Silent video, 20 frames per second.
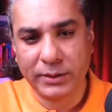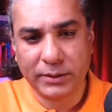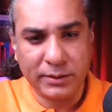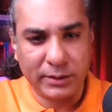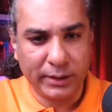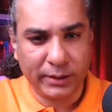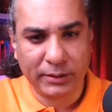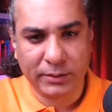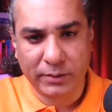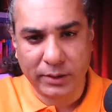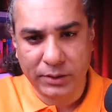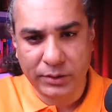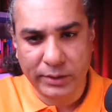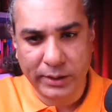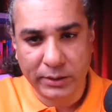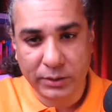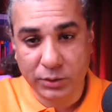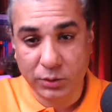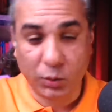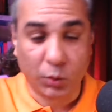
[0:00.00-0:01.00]
It's in
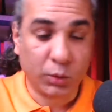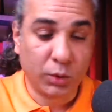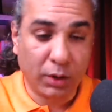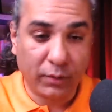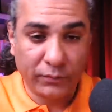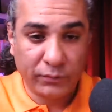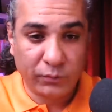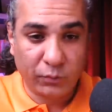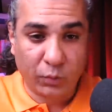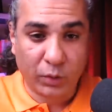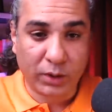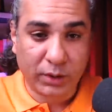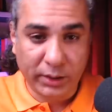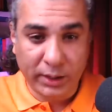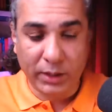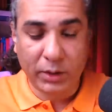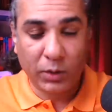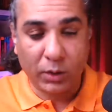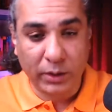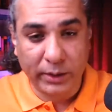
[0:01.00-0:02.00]
Russia's zone of what
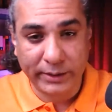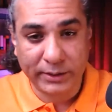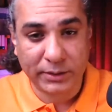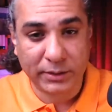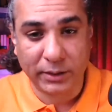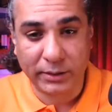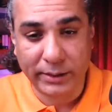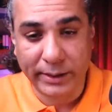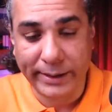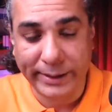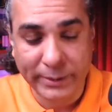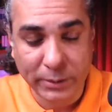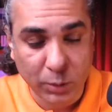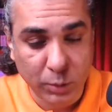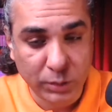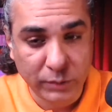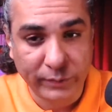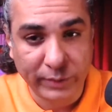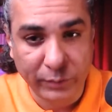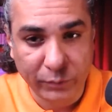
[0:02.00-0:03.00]
they call it's uh, their
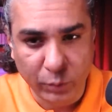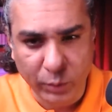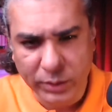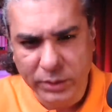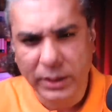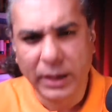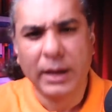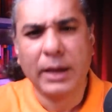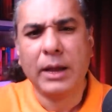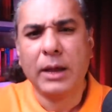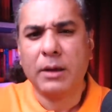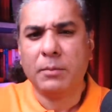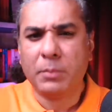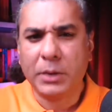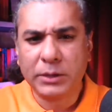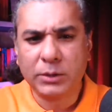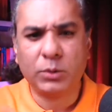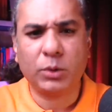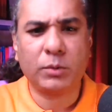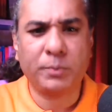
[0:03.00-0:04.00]
exclusive influence.
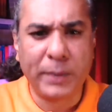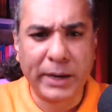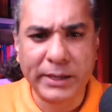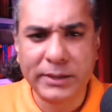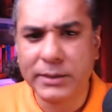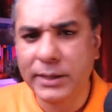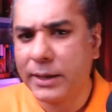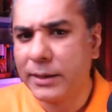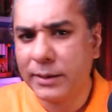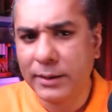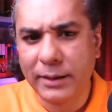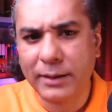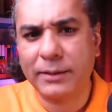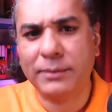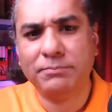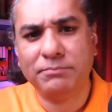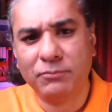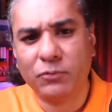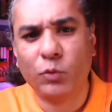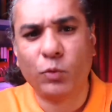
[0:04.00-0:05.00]
But Turkmenistan,
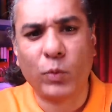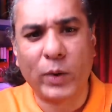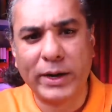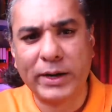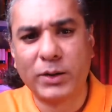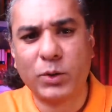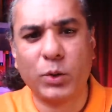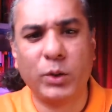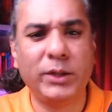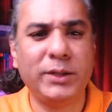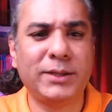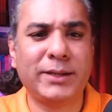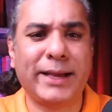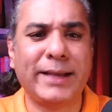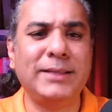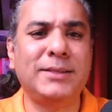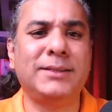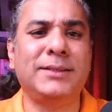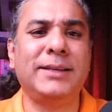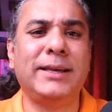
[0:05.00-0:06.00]
one could
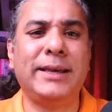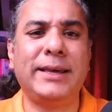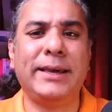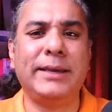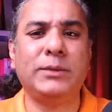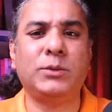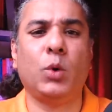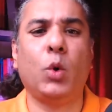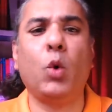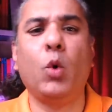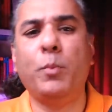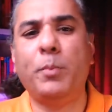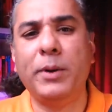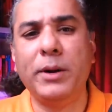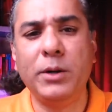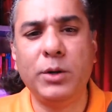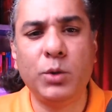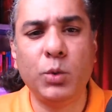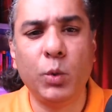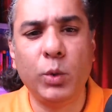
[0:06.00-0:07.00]
can say, is
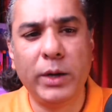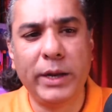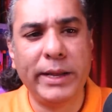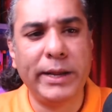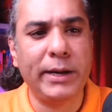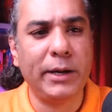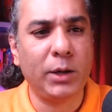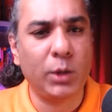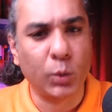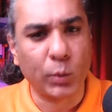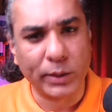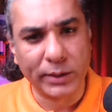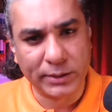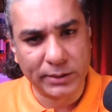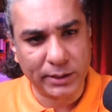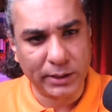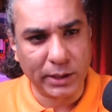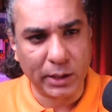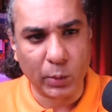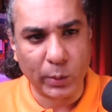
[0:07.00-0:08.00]
open to lean
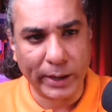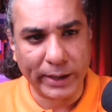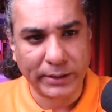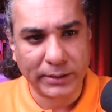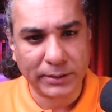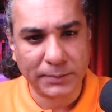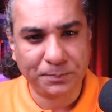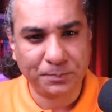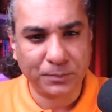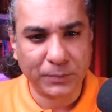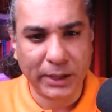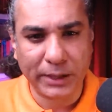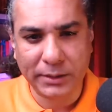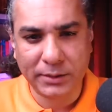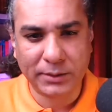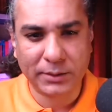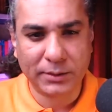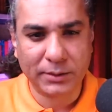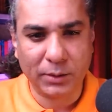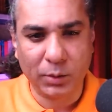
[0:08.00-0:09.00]
towards the U.S.
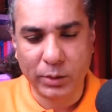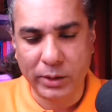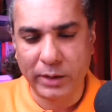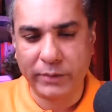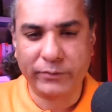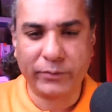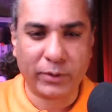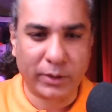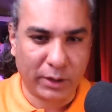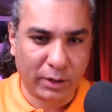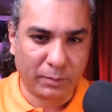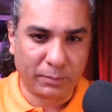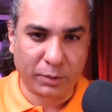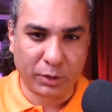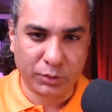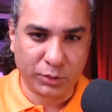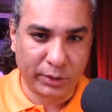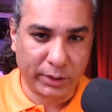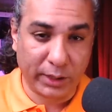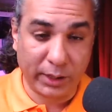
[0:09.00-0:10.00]
It's looking for an
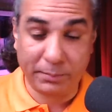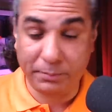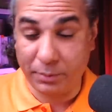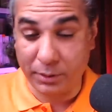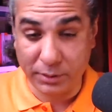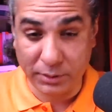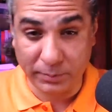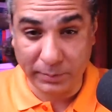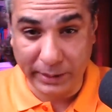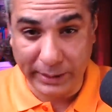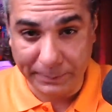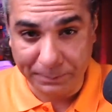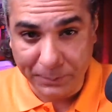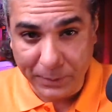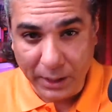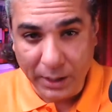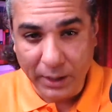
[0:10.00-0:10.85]
opportunity, possibly.